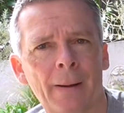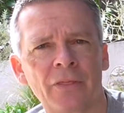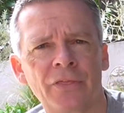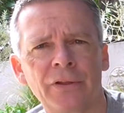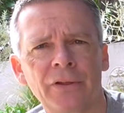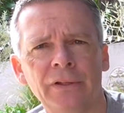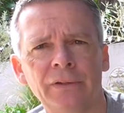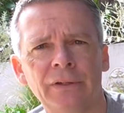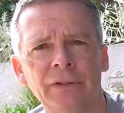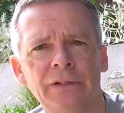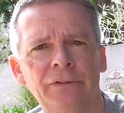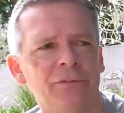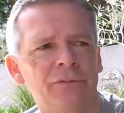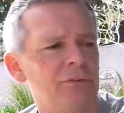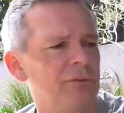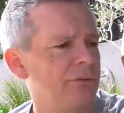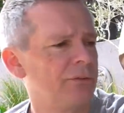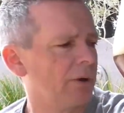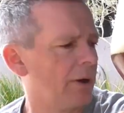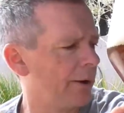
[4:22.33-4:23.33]
I think
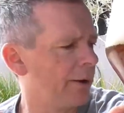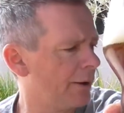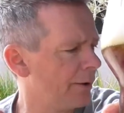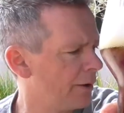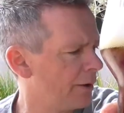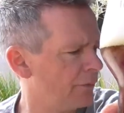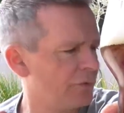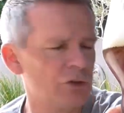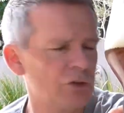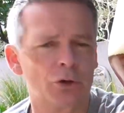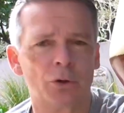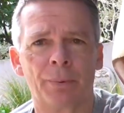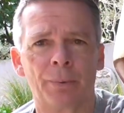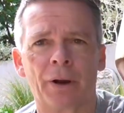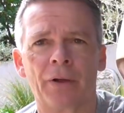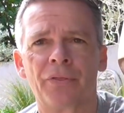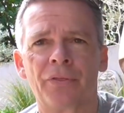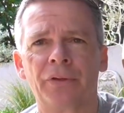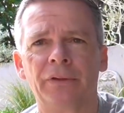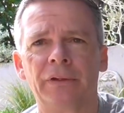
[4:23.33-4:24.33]
these, I don't know for sure,
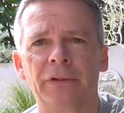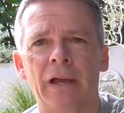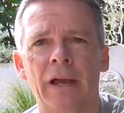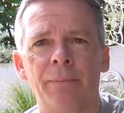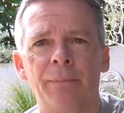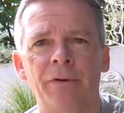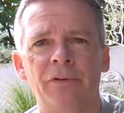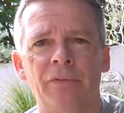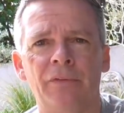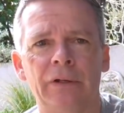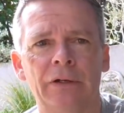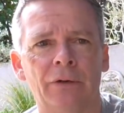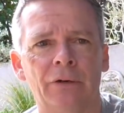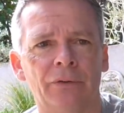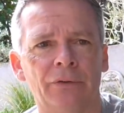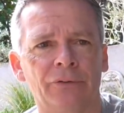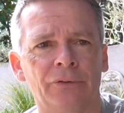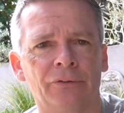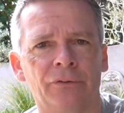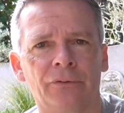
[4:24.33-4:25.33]
but I think the ABV
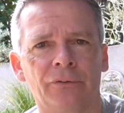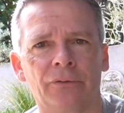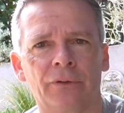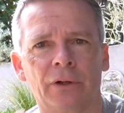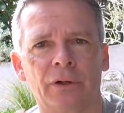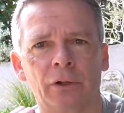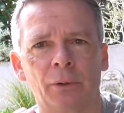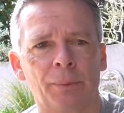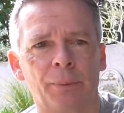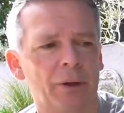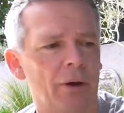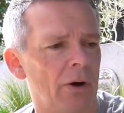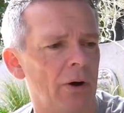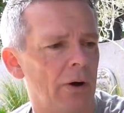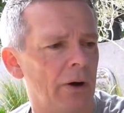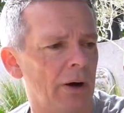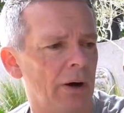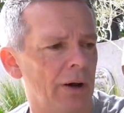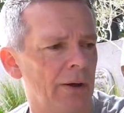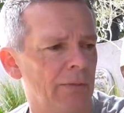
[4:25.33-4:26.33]
on this is a little bit
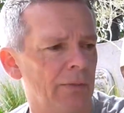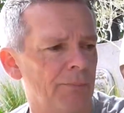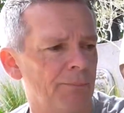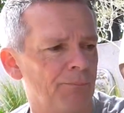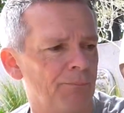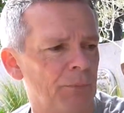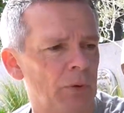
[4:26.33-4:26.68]
higher,